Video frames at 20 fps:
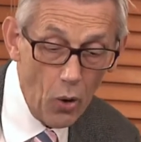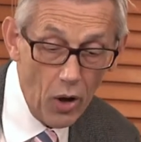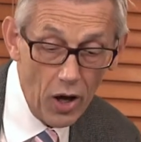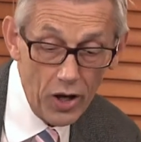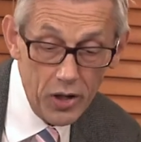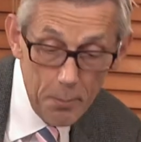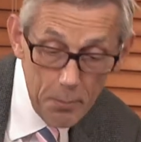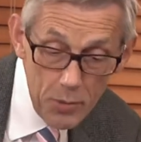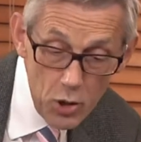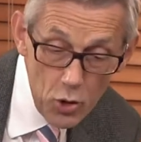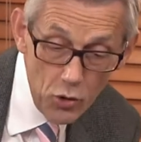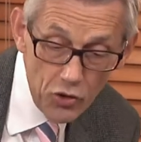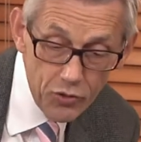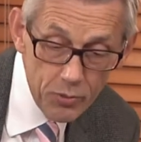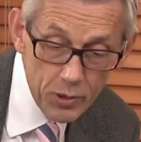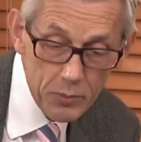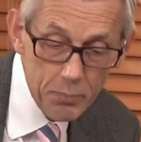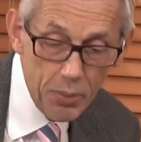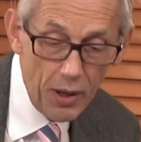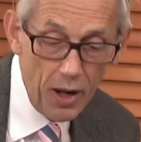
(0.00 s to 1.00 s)
an
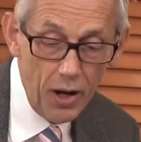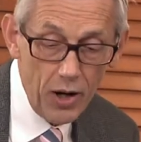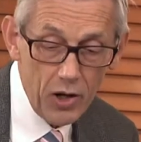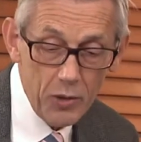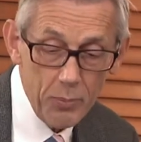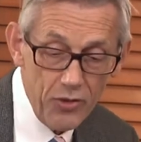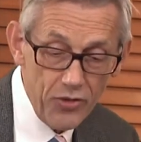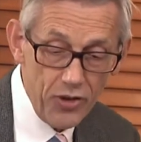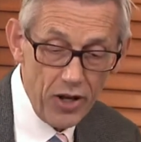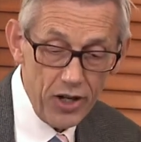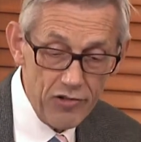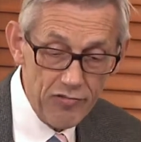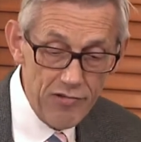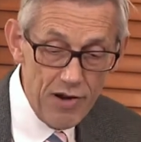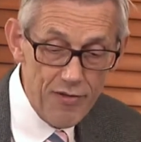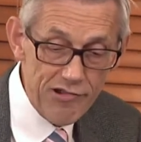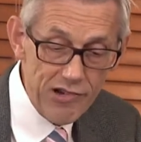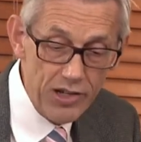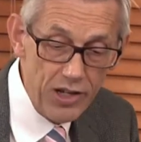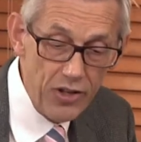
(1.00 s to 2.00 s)
amusement park beside a
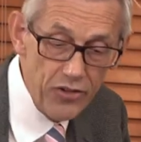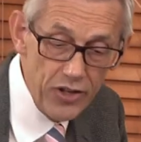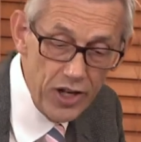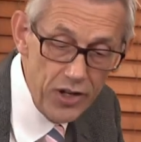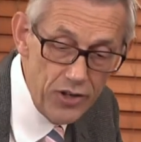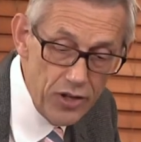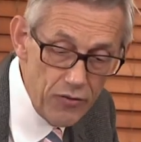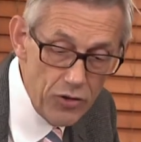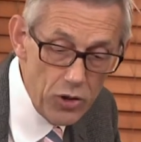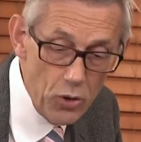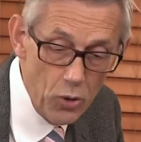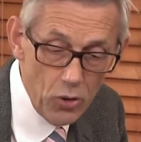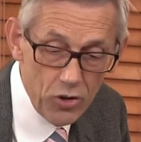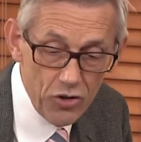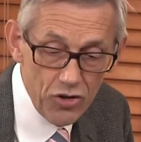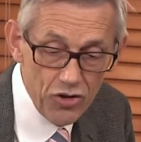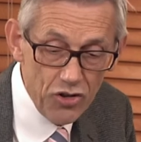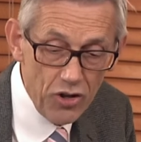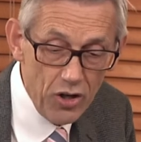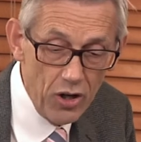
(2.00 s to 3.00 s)
river in his native
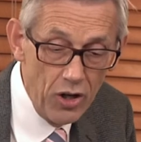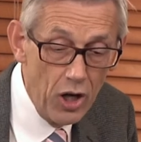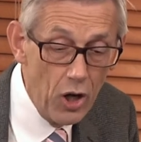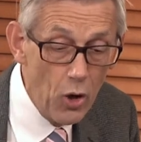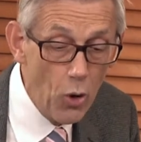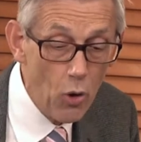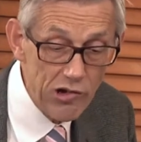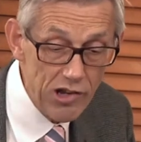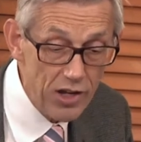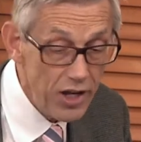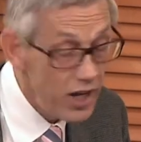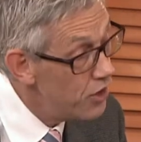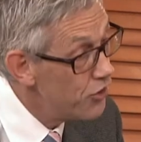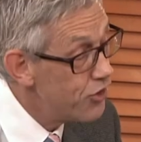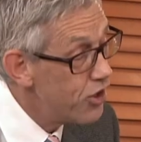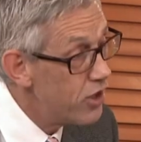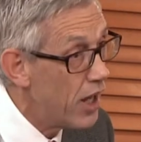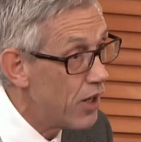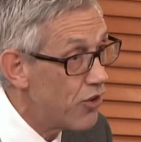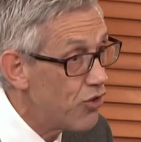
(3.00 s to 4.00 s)
Yorkshire, or an
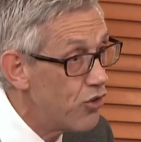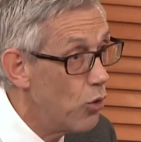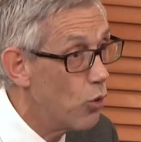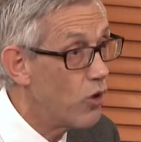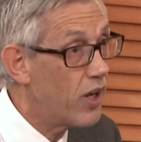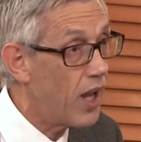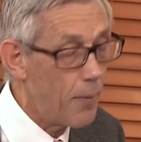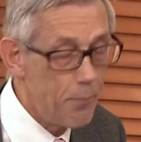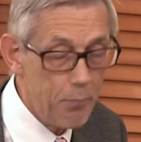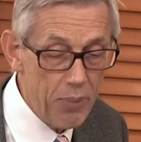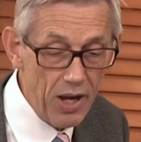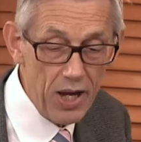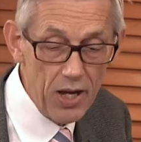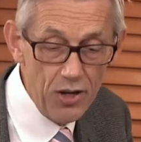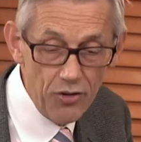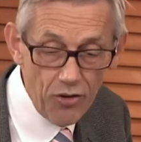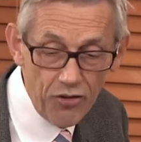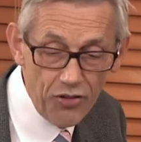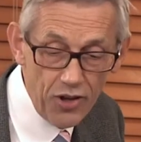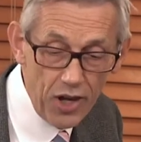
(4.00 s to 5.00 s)
international
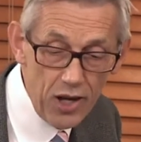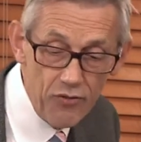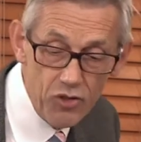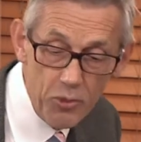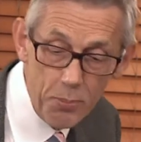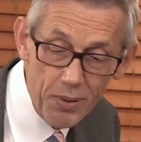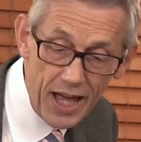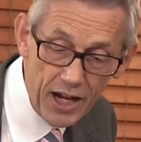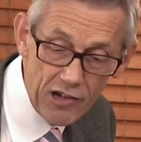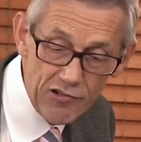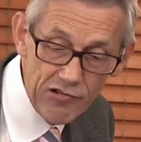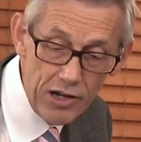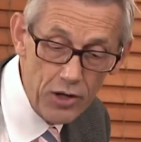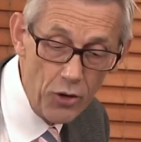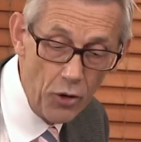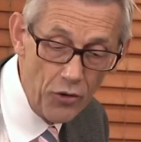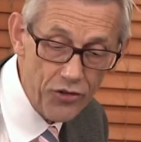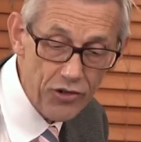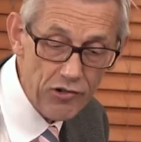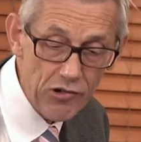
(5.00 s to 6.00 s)
campaign to save the black
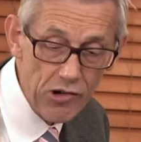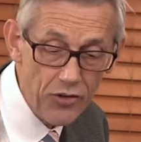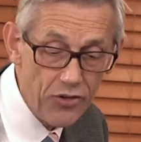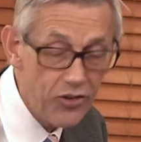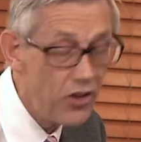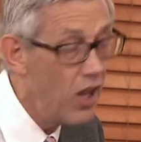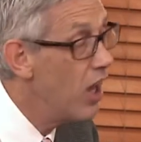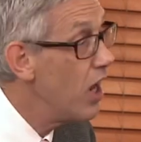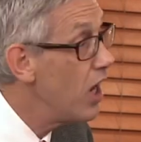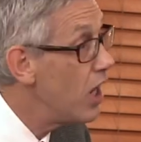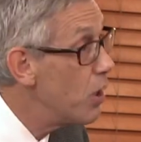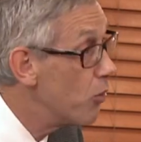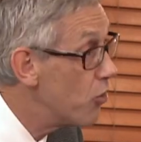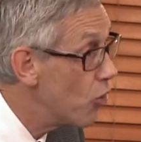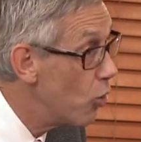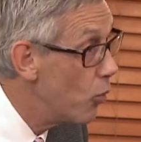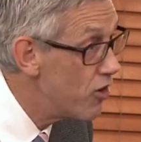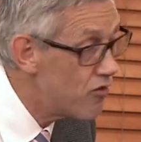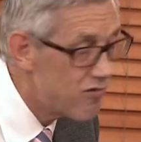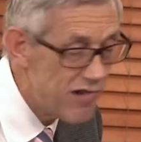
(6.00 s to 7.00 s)
rhinoceros, he was
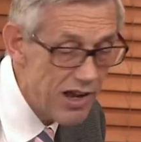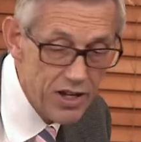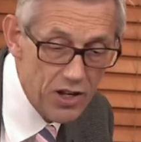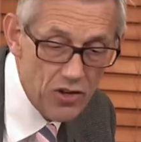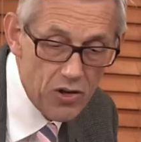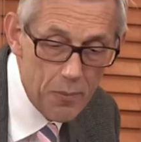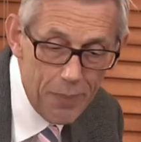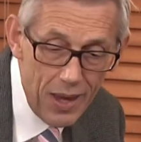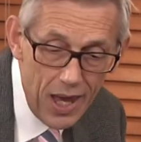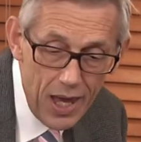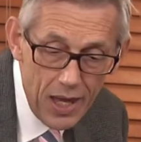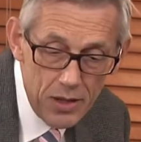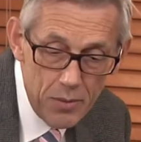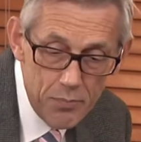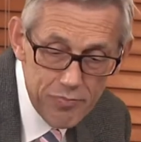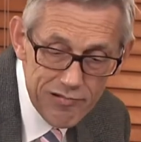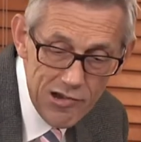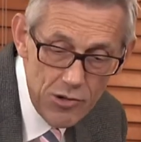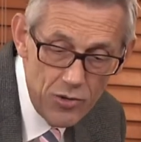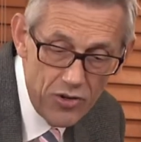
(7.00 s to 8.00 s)
always ready to pen a
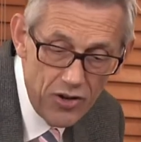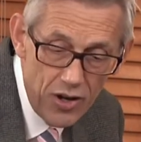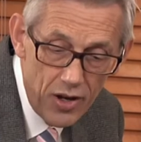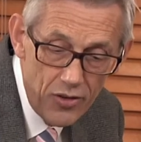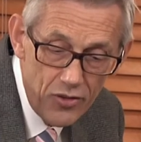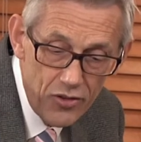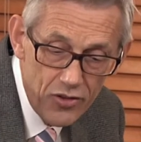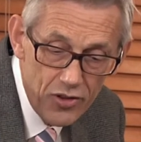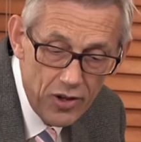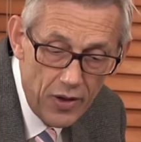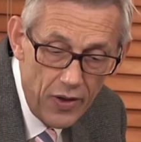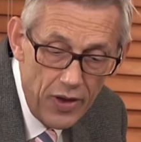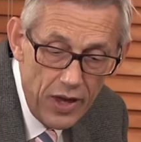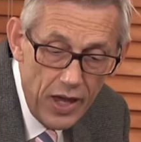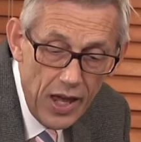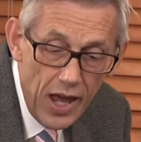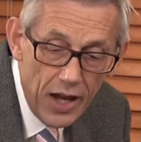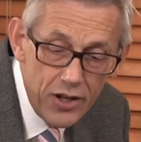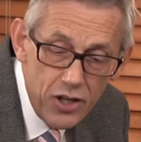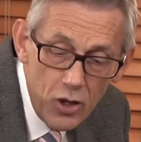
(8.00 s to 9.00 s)
protest.
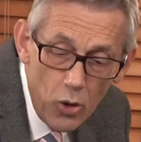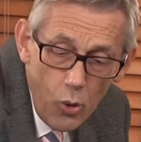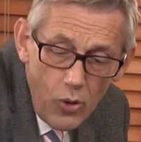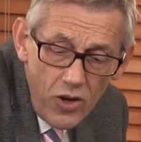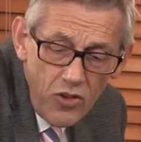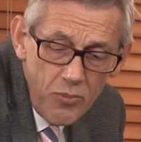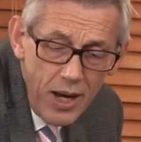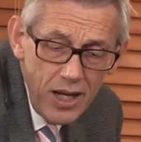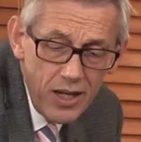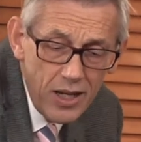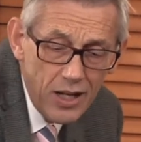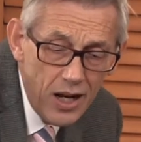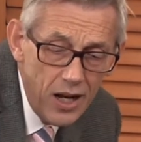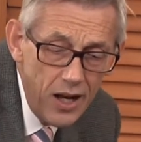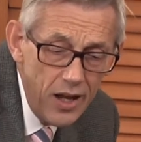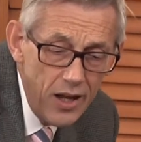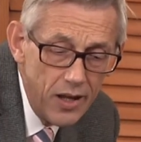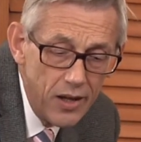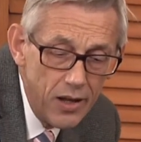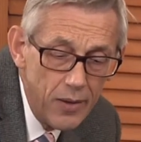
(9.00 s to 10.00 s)
And he always made it
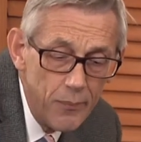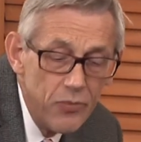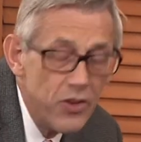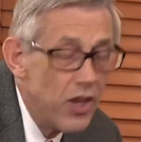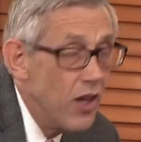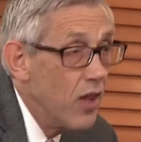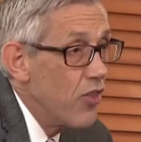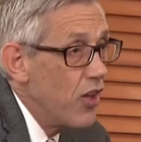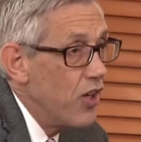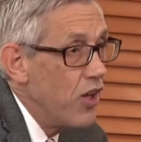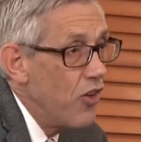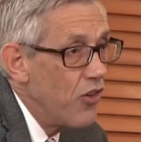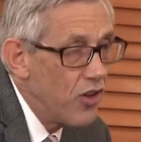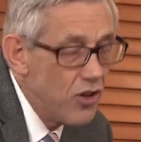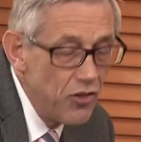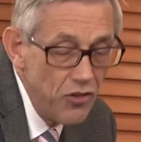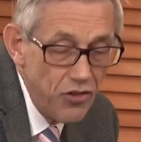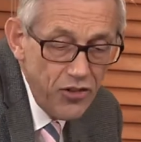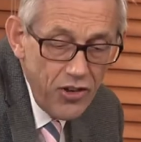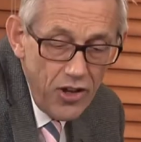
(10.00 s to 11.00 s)
clear that his
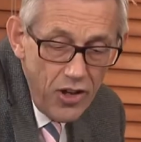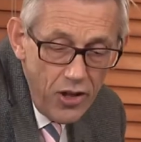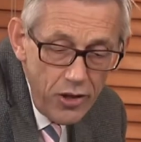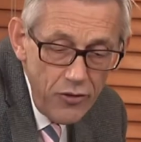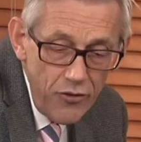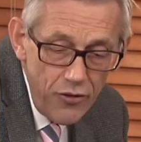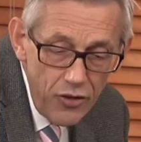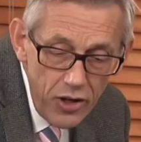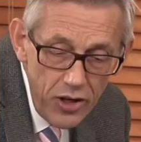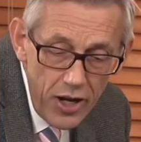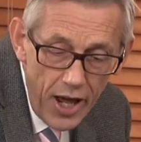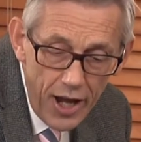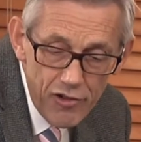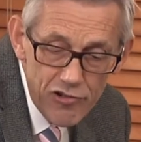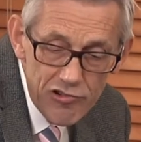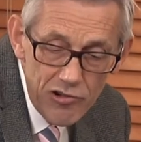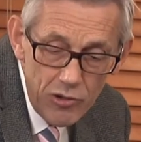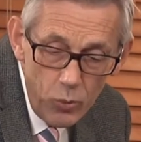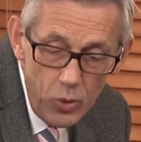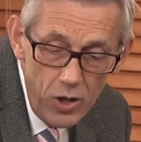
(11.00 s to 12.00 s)
concern for the
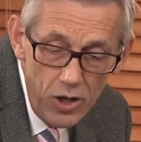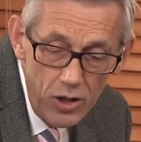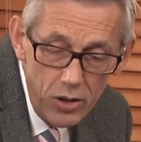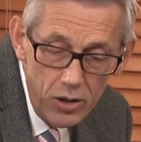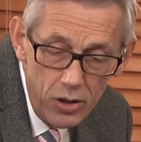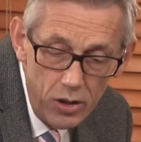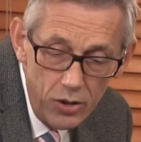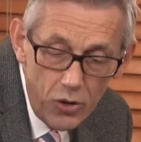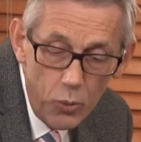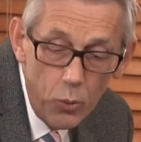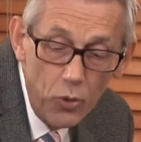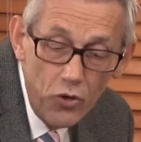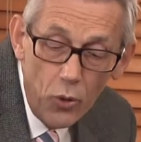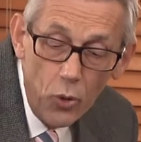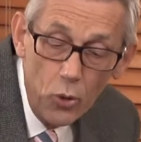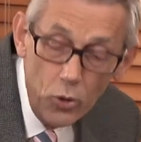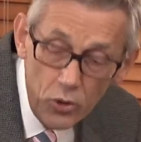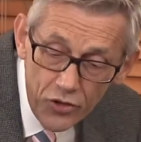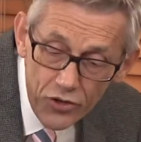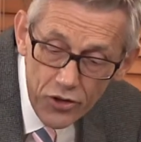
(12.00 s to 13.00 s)
natural world was
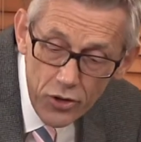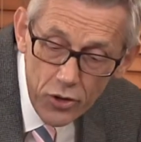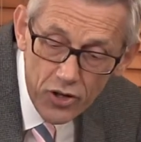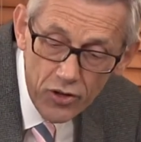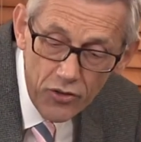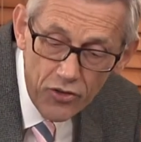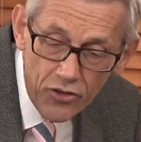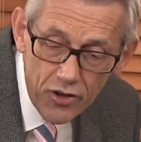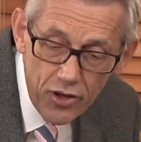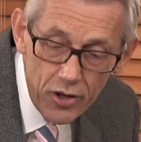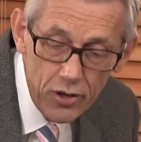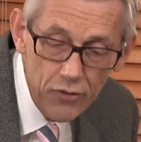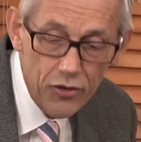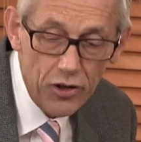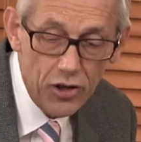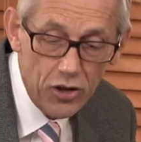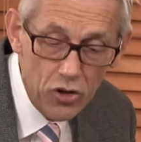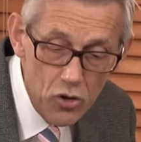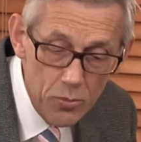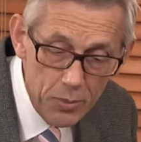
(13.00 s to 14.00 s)
also concern for
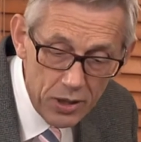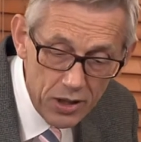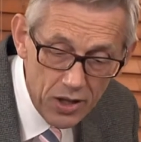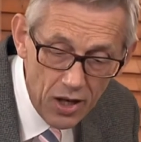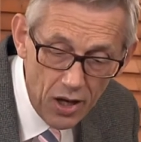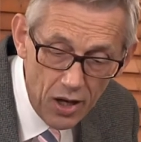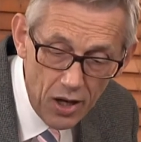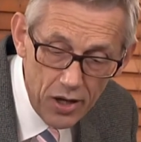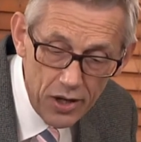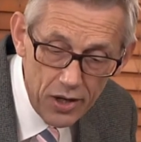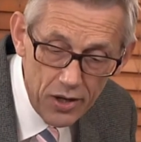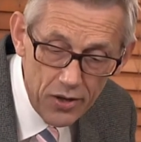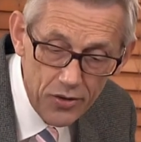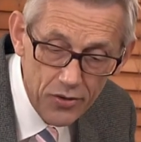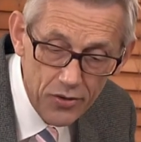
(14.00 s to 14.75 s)
humankind.